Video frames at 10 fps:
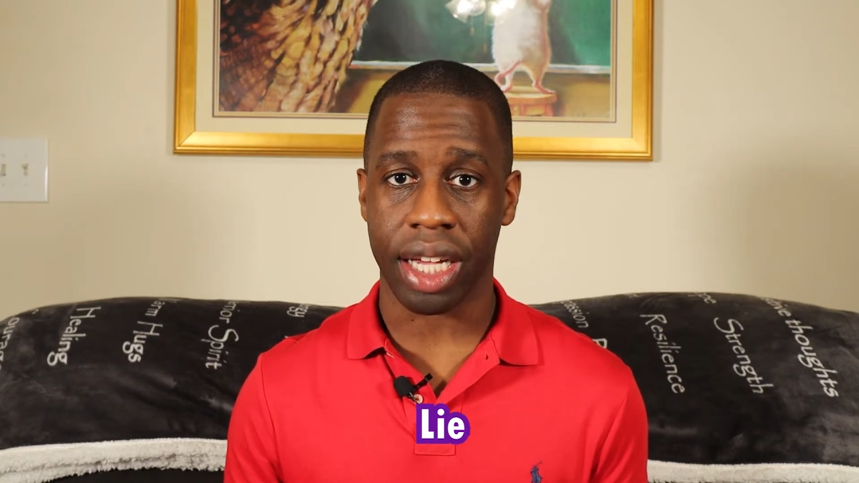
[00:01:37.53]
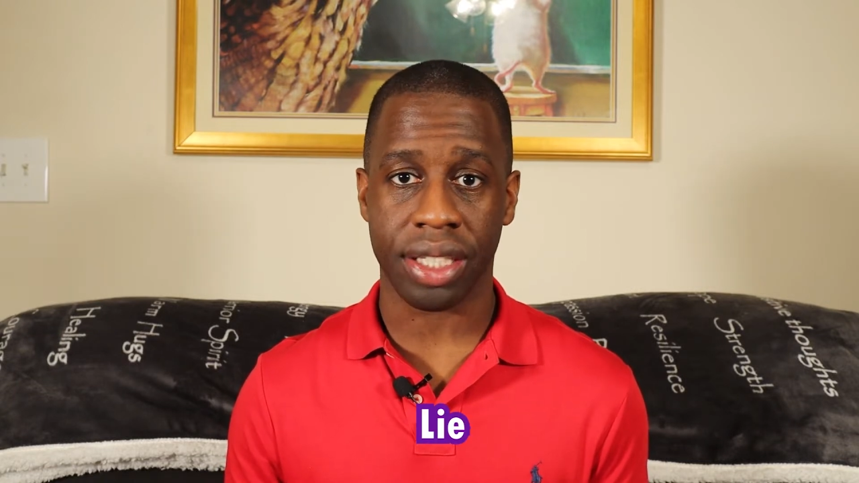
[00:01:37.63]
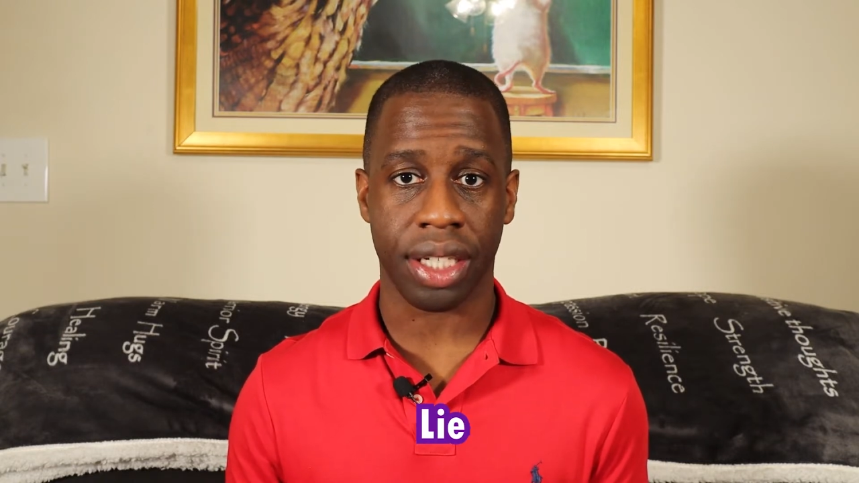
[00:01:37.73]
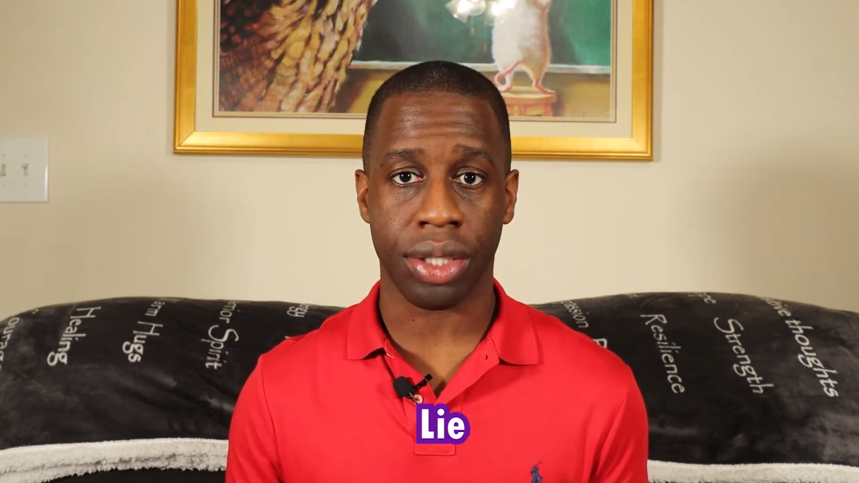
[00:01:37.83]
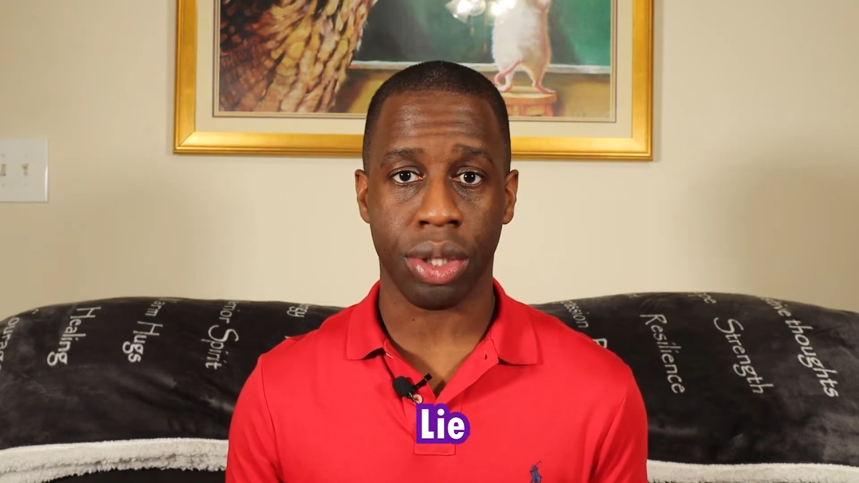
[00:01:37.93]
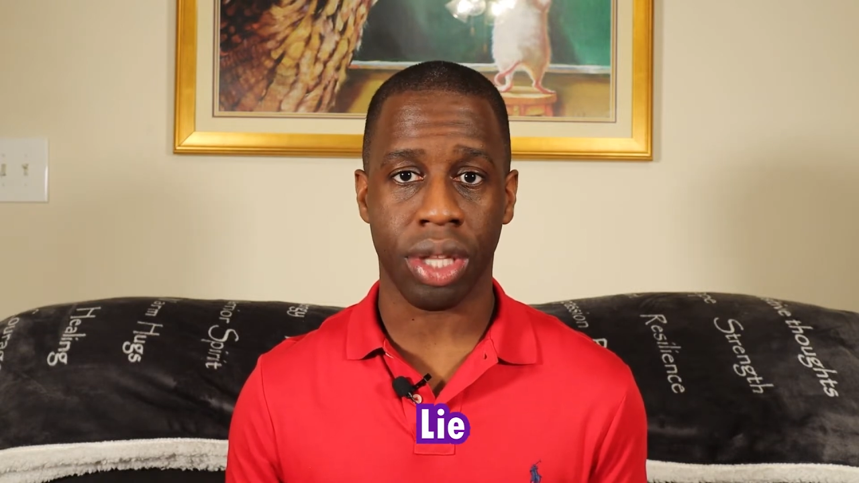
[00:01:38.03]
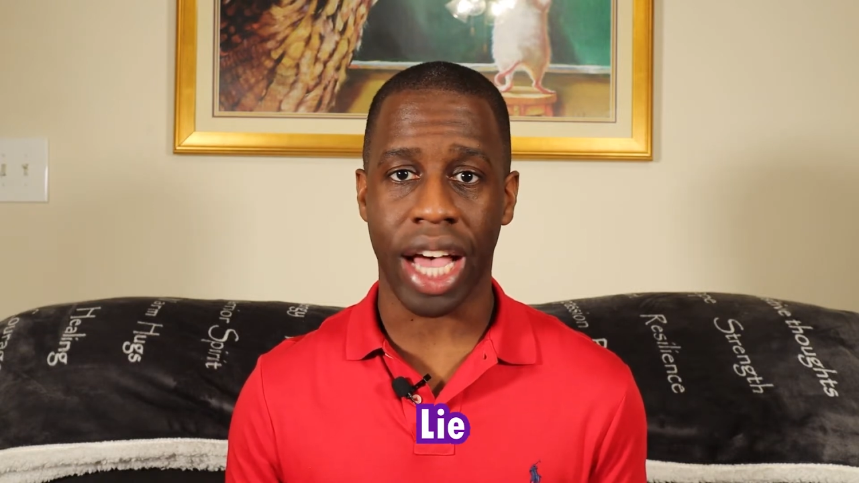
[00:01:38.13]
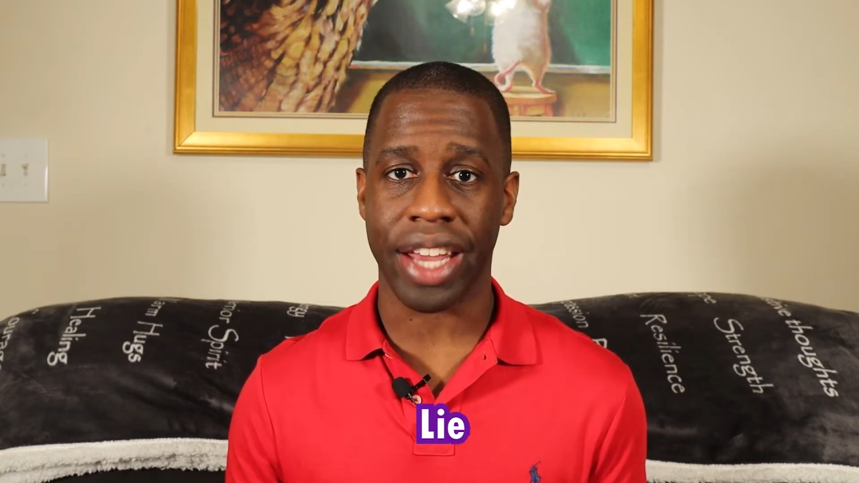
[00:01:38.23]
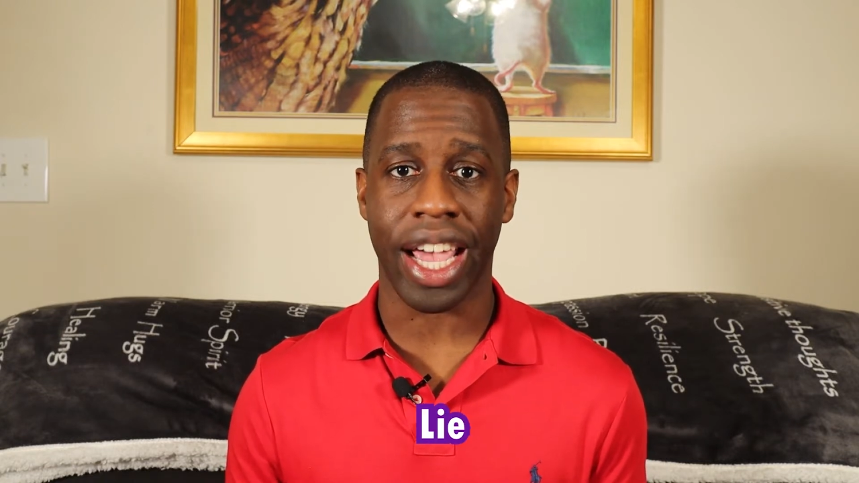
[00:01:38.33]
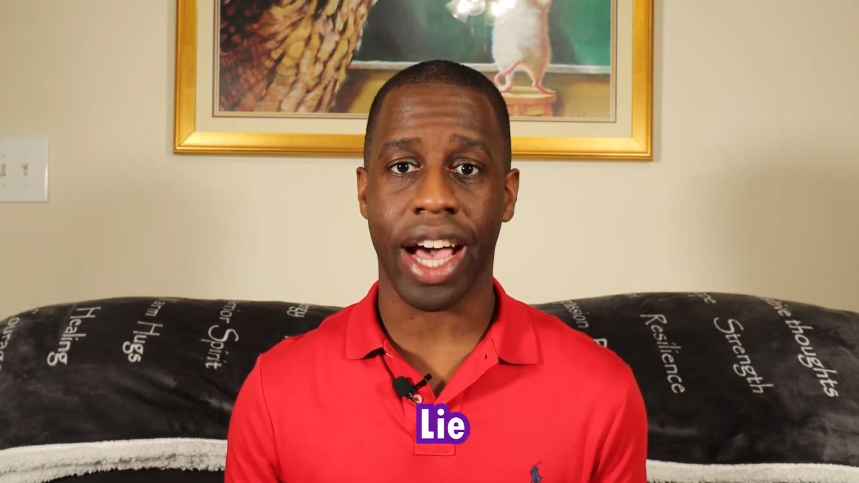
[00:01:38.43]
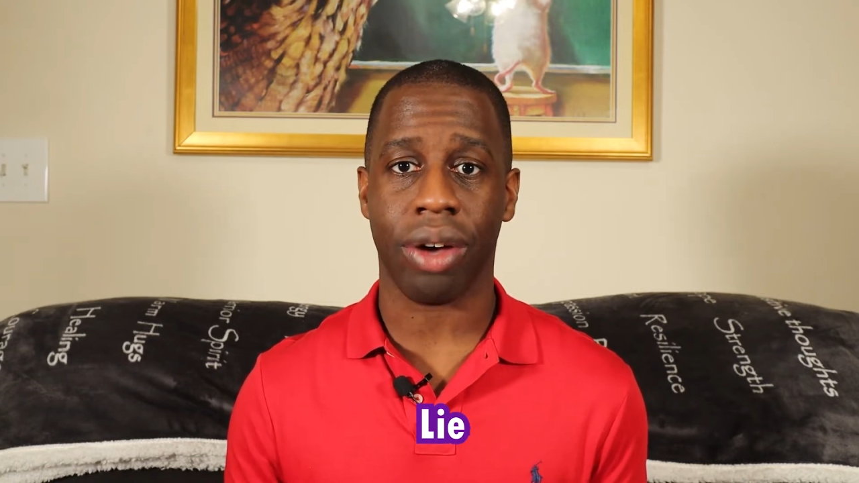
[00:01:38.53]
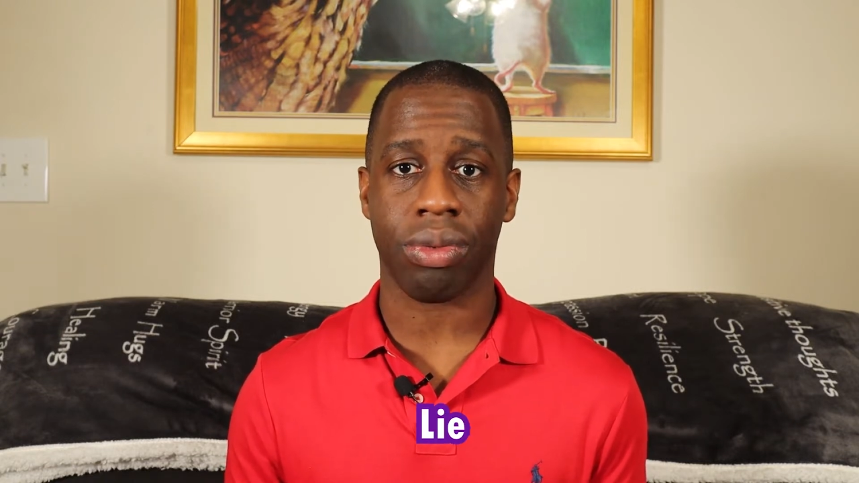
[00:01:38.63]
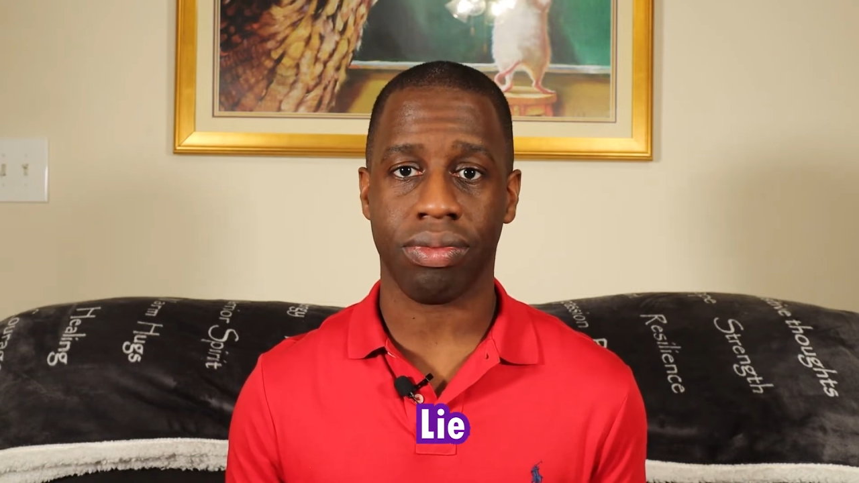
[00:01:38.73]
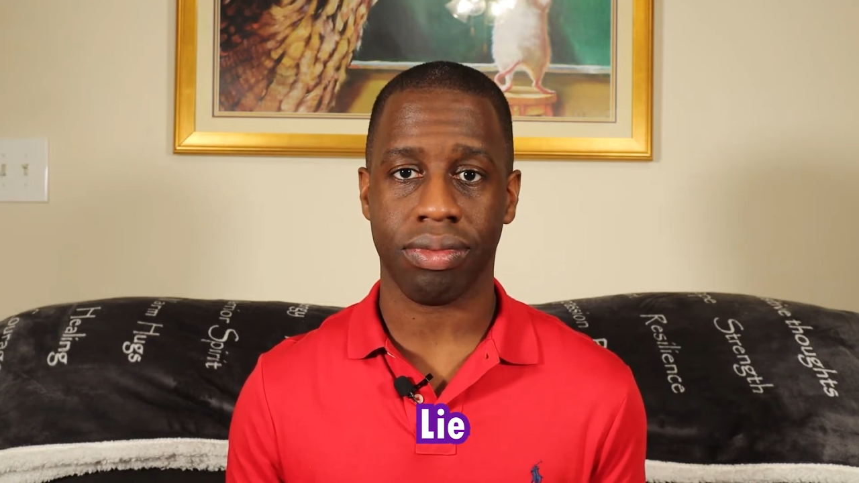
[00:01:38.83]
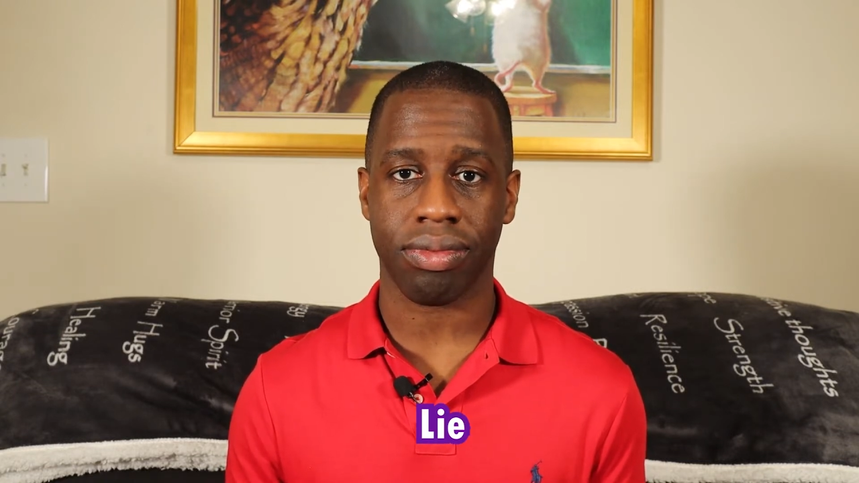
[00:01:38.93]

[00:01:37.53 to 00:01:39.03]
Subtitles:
as in to lie down.